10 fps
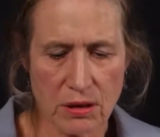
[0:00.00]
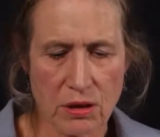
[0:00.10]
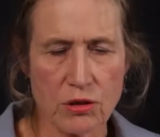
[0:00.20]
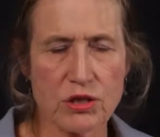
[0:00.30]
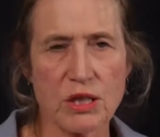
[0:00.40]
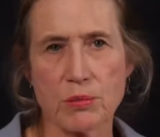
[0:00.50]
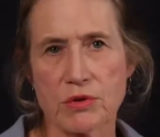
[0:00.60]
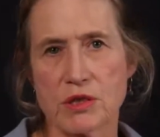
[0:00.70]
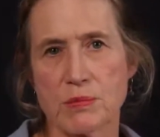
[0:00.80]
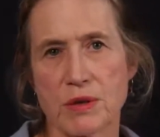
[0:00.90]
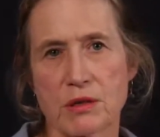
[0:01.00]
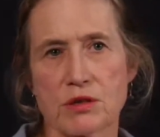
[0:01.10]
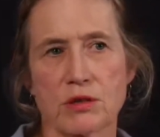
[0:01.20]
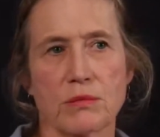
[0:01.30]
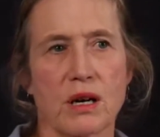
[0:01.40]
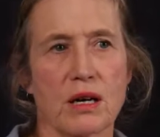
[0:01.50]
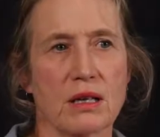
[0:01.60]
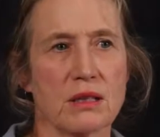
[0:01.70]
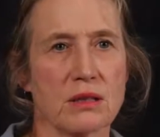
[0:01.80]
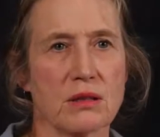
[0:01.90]
your deeper spiritual
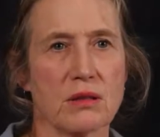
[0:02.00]
mind.